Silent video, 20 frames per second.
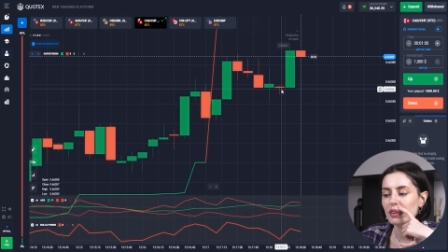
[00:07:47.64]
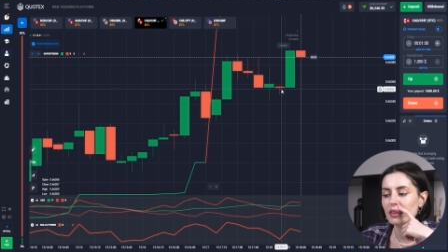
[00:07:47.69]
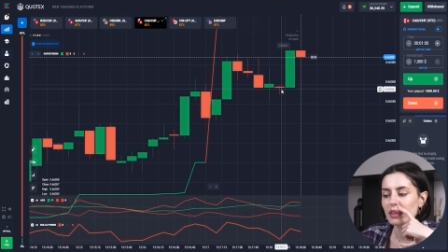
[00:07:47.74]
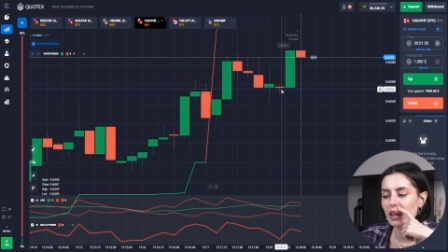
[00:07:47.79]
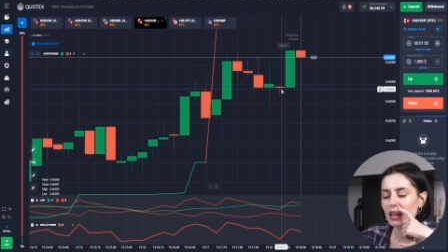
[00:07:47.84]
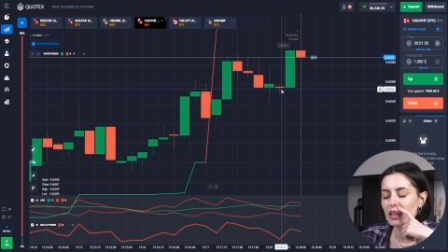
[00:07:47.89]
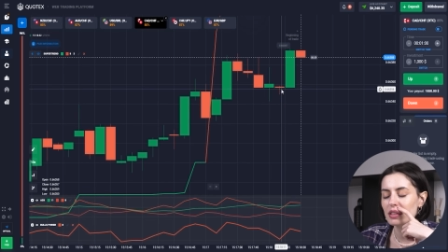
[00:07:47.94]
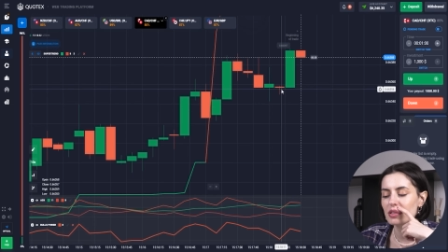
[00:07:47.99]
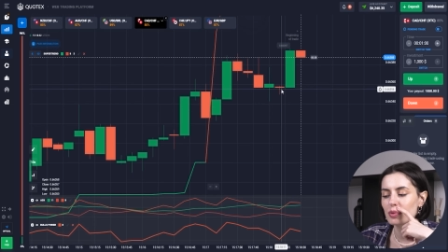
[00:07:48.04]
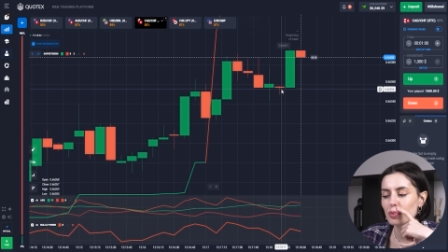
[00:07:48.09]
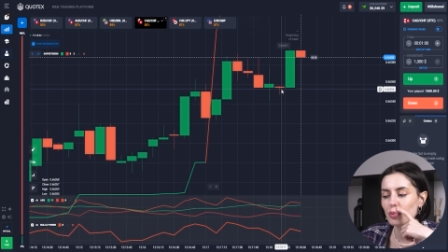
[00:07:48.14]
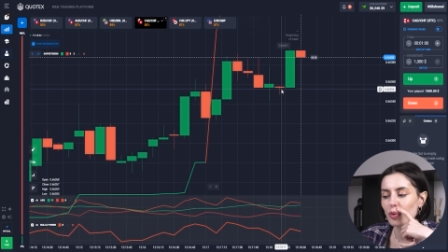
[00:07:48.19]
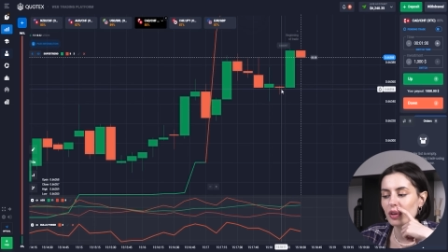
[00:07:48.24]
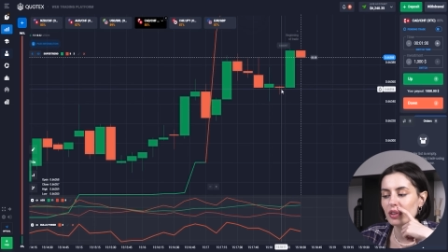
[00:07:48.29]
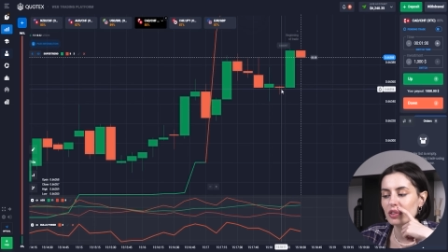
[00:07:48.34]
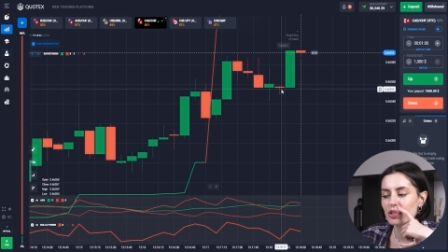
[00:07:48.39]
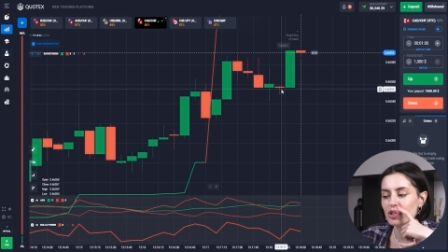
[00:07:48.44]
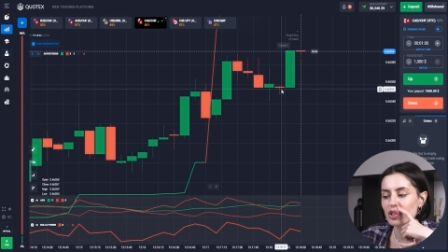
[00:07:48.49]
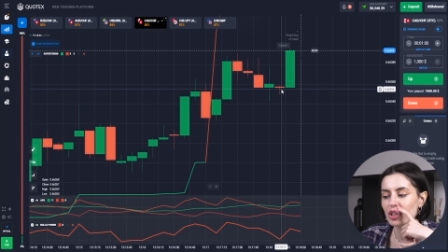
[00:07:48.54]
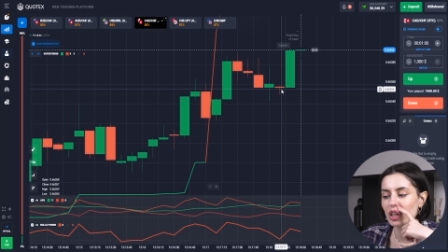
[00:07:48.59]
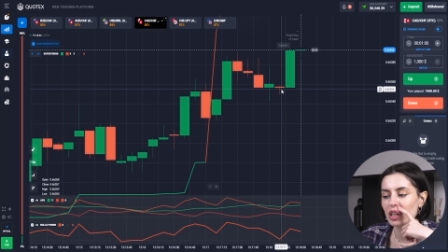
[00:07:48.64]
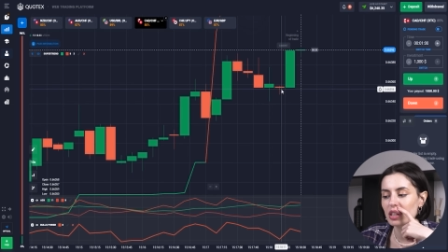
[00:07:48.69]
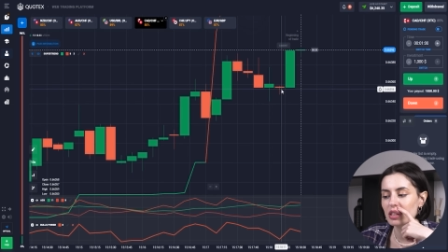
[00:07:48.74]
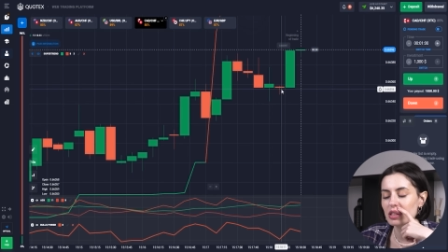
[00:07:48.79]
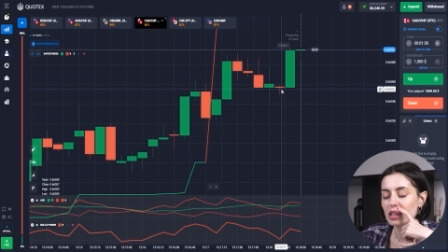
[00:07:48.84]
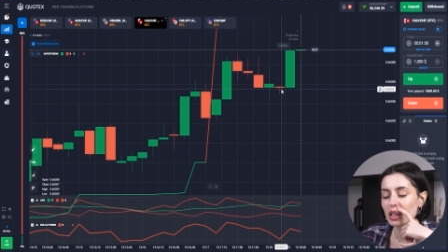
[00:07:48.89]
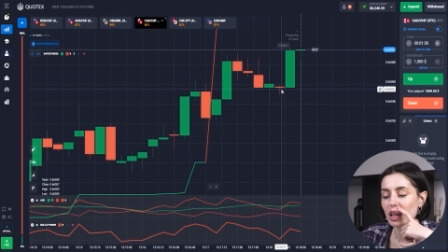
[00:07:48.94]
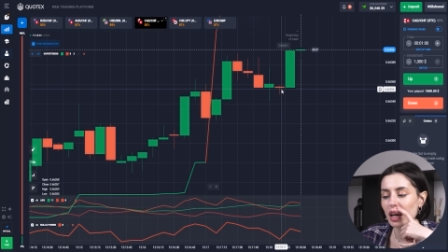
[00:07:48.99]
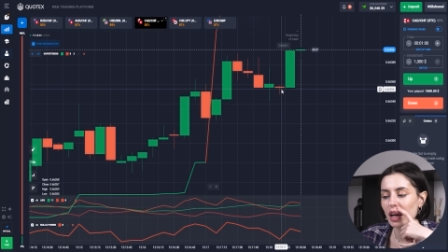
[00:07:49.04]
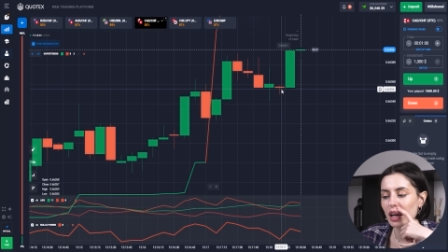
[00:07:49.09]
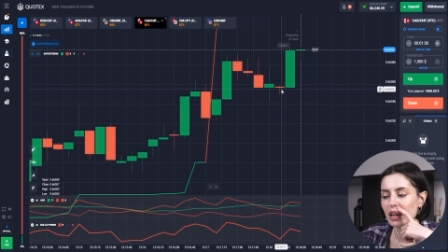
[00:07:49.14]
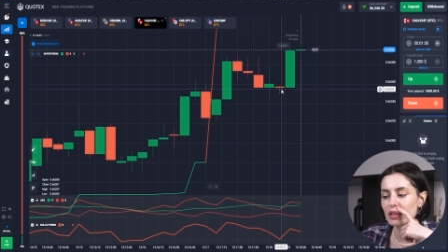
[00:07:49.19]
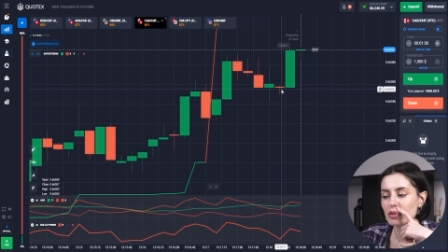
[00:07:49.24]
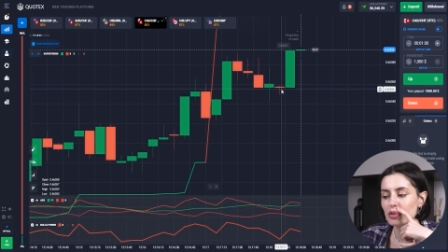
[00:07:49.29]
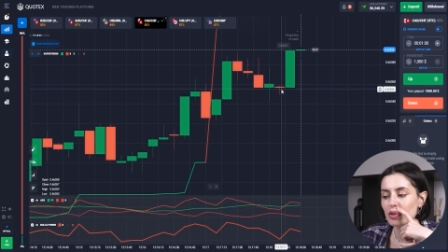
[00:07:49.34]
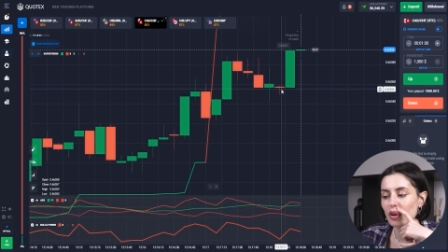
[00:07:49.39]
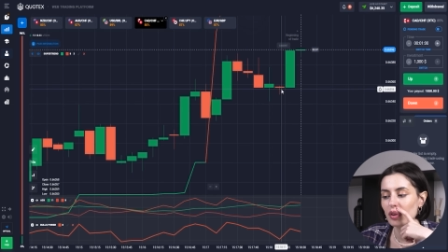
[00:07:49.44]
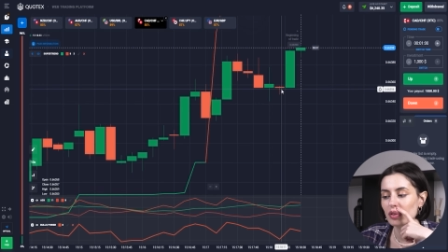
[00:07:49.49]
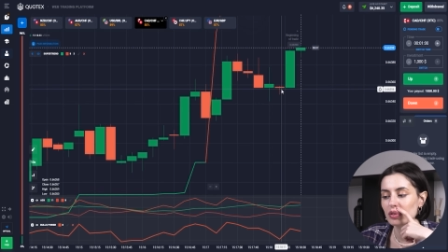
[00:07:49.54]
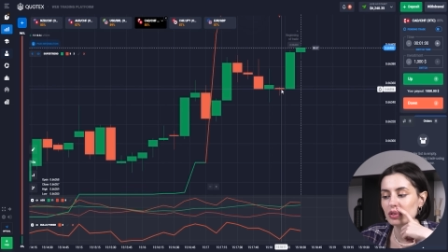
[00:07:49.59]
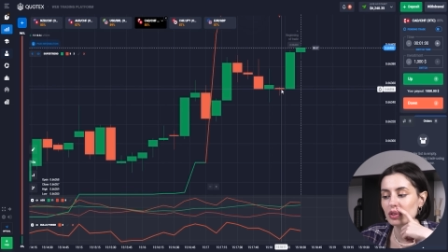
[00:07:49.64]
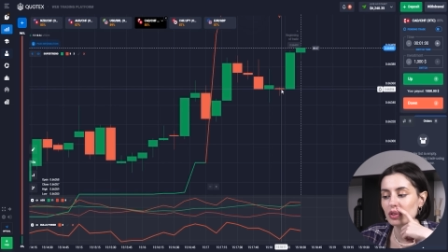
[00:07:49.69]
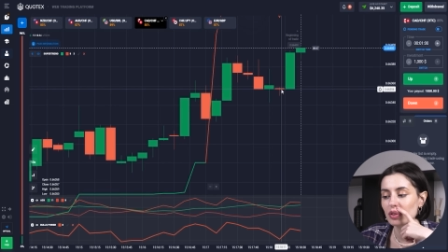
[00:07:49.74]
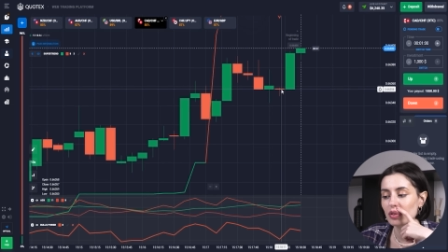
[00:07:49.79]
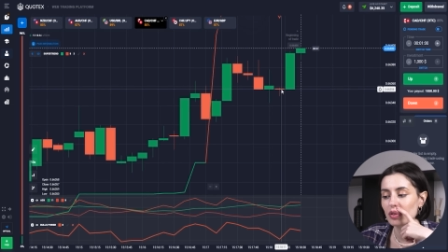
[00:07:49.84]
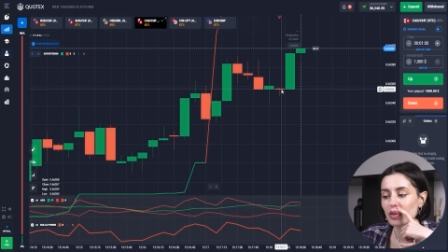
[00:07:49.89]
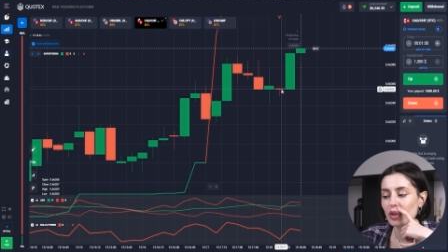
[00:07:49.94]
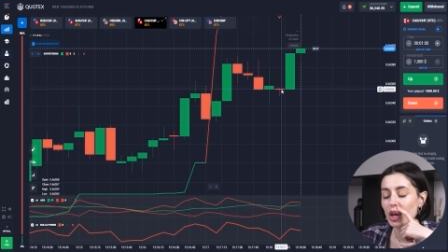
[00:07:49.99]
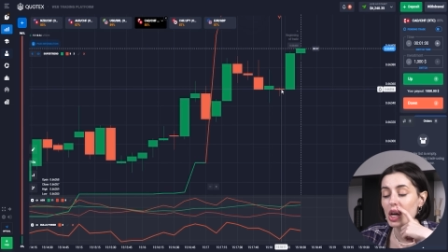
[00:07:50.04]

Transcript: That's what just I told you.